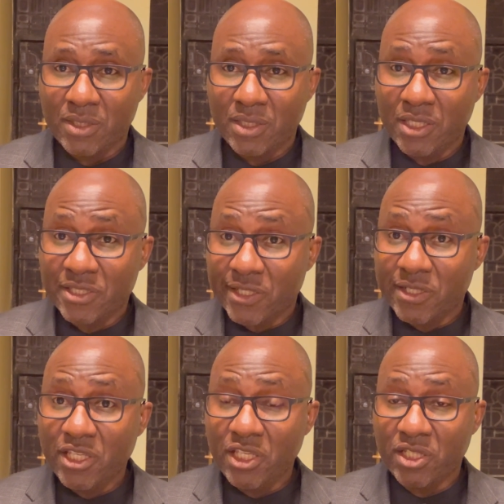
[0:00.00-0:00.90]
is in
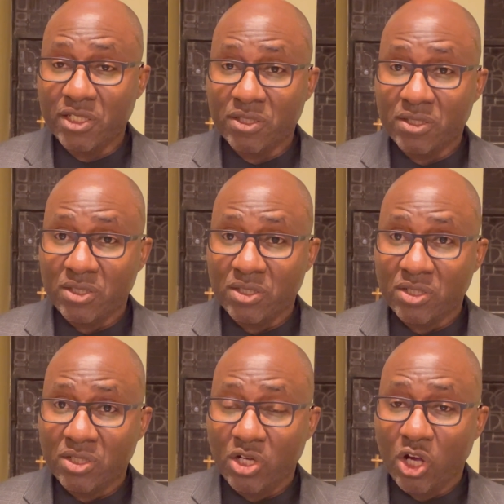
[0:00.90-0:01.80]
need
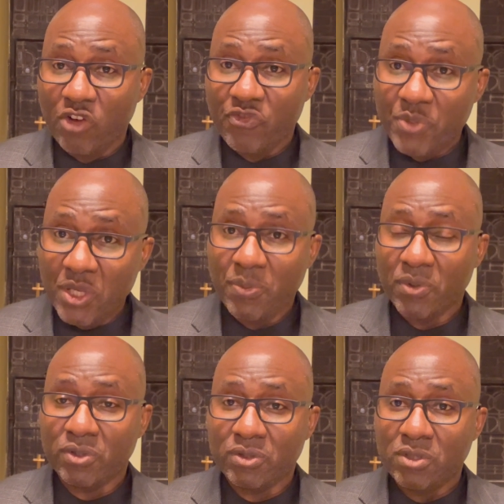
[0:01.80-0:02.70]
of
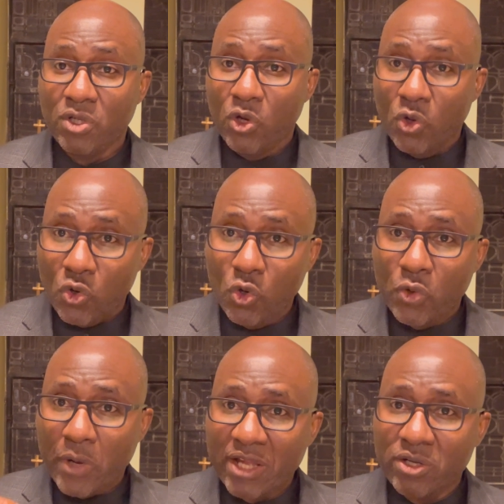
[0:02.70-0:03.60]
people who
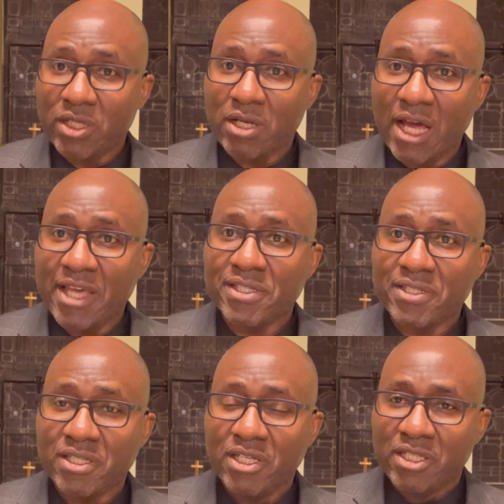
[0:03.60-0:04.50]

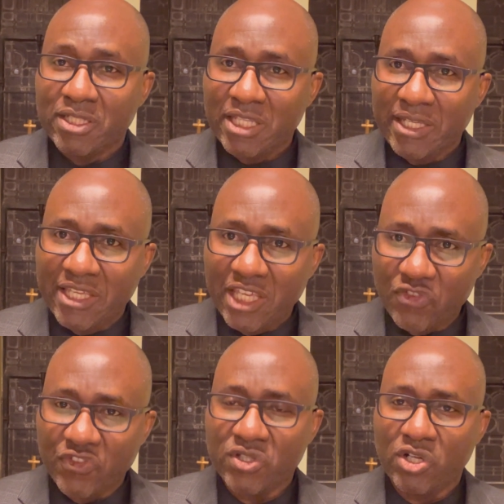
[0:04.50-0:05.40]
recognize the
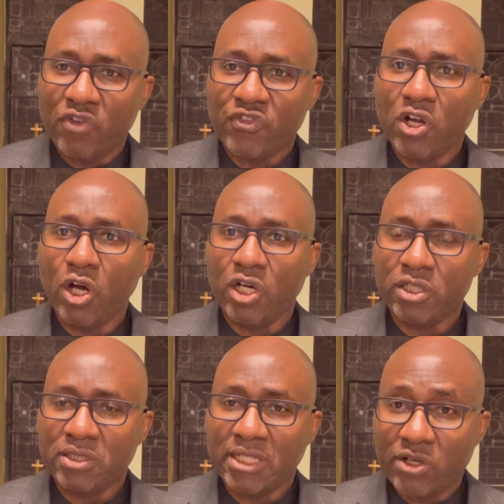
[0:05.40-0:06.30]
gift of God
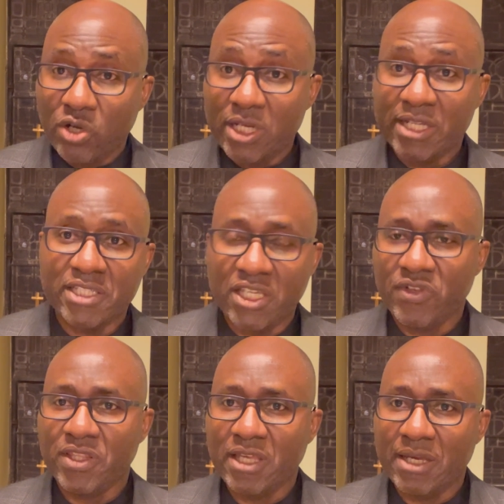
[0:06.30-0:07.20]
that God has
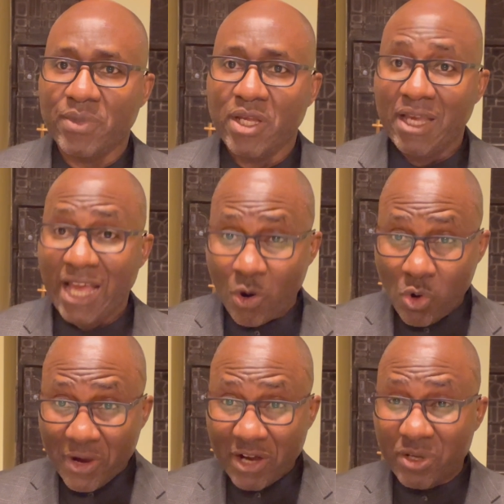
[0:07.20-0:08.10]
given them, and
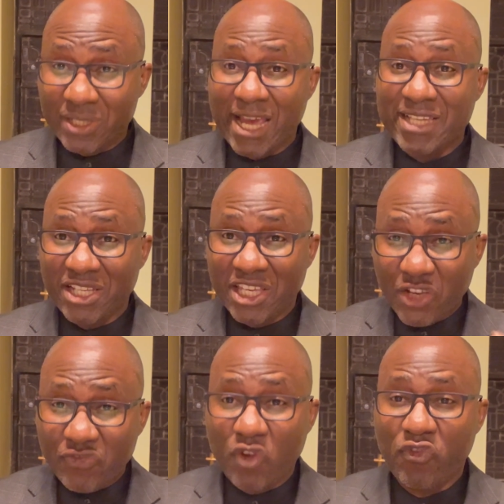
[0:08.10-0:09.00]
who recognize the
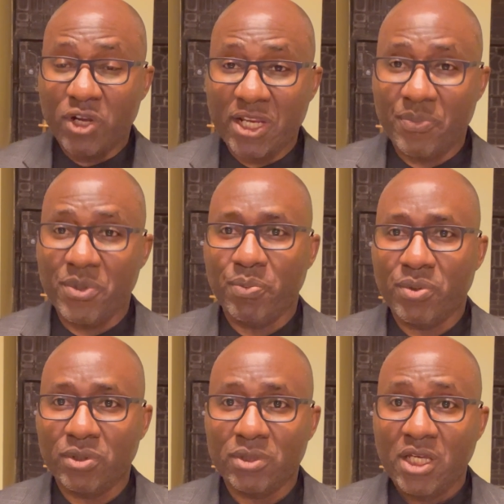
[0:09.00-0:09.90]
gift of other
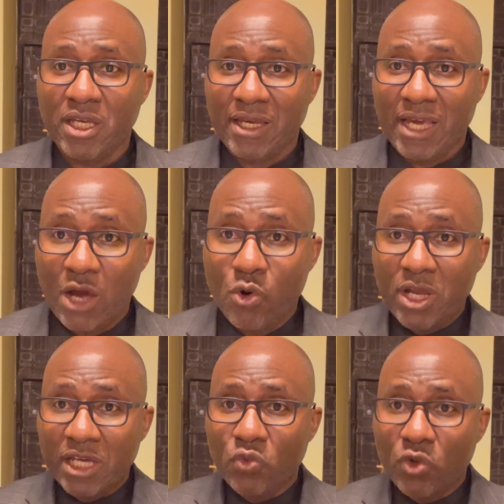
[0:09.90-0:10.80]
people, and who
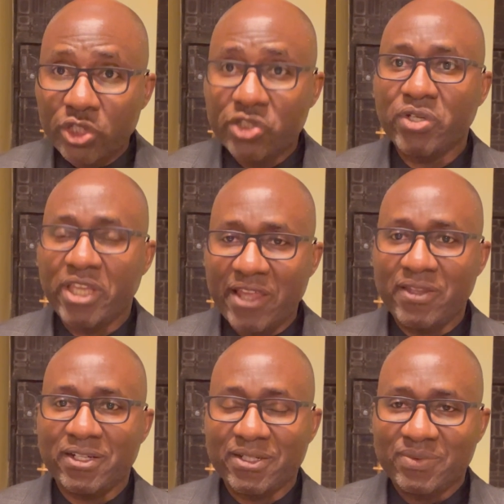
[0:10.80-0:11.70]
can work
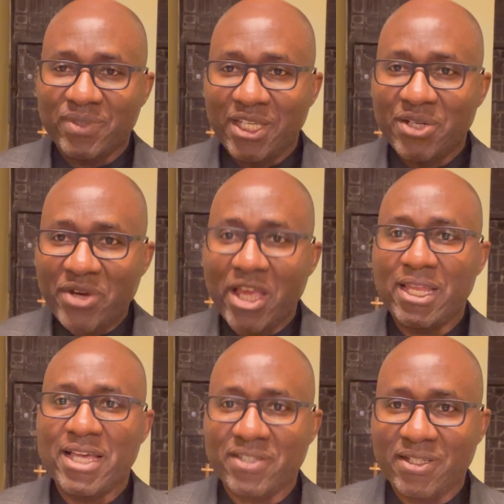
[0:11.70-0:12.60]
together in
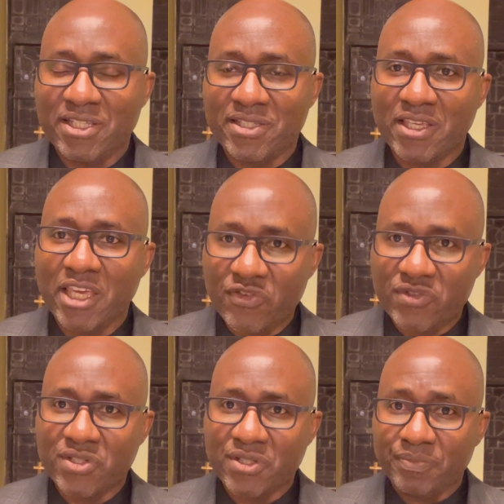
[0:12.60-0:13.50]
realizing these
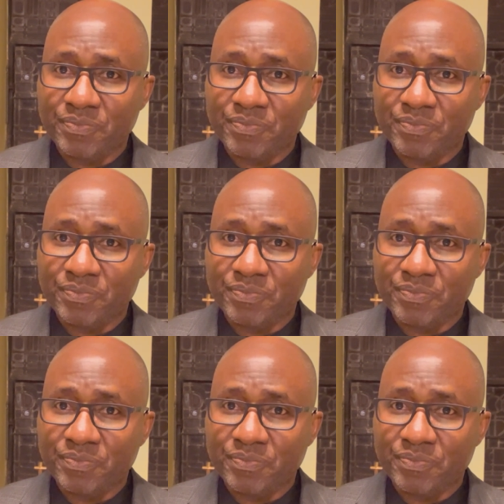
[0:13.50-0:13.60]
gifts.